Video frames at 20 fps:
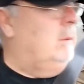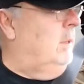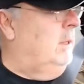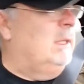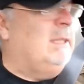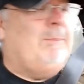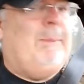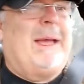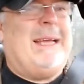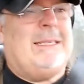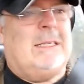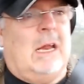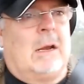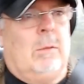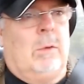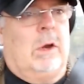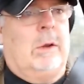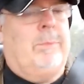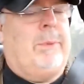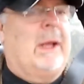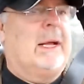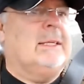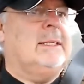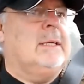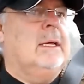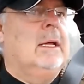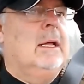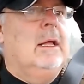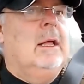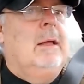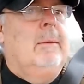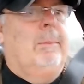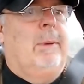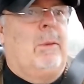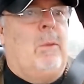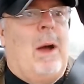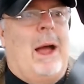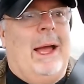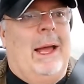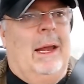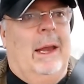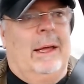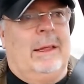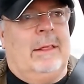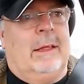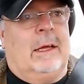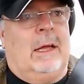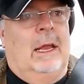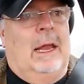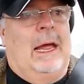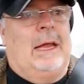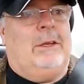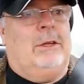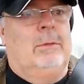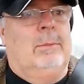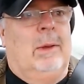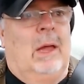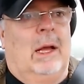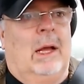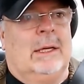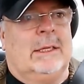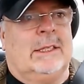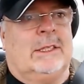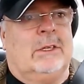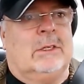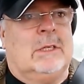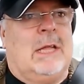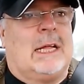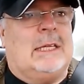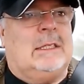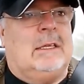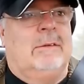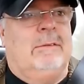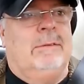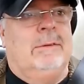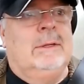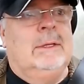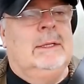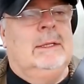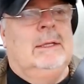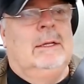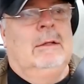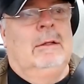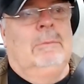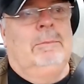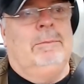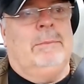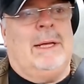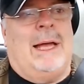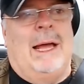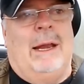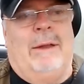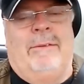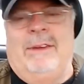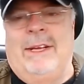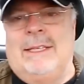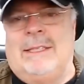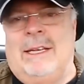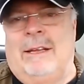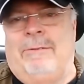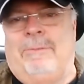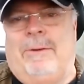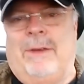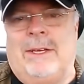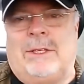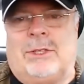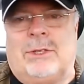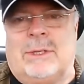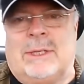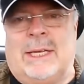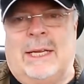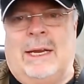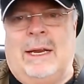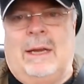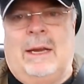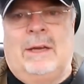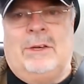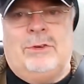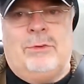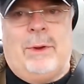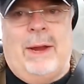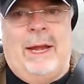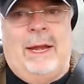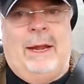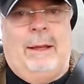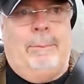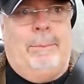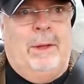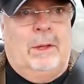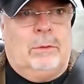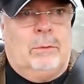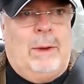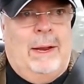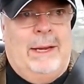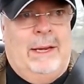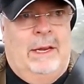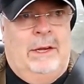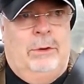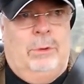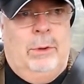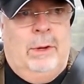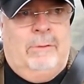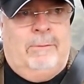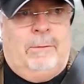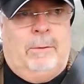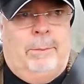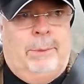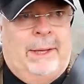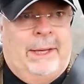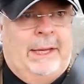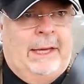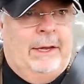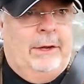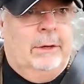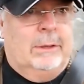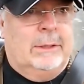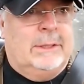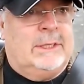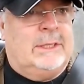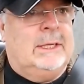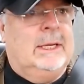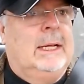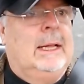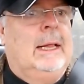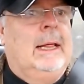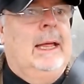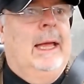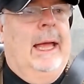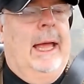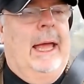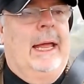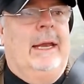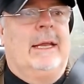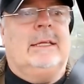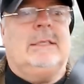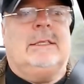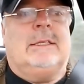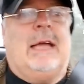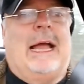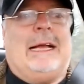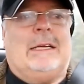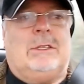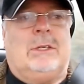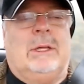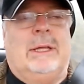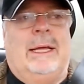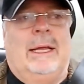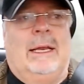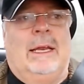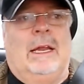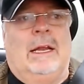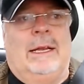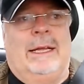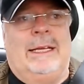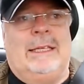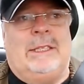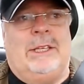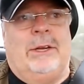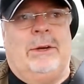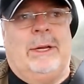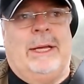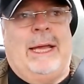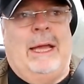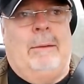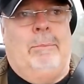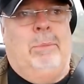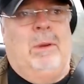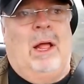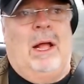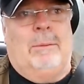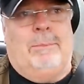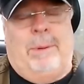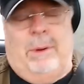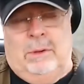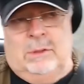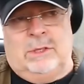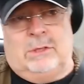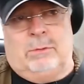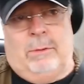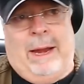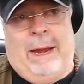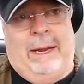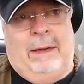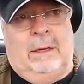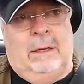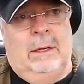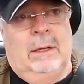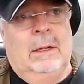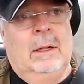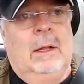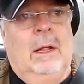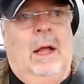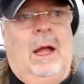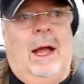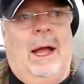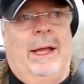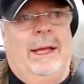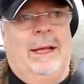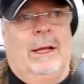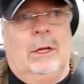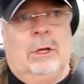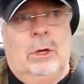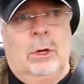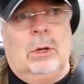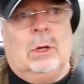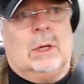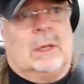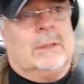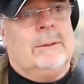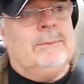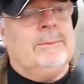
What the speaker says: It's based on WordPress, but why I like the Kalatu blog is there's lots of kind of easy features in it and training built right into it for beginners, and it's actually a little easier to get blog posts ranked high in Google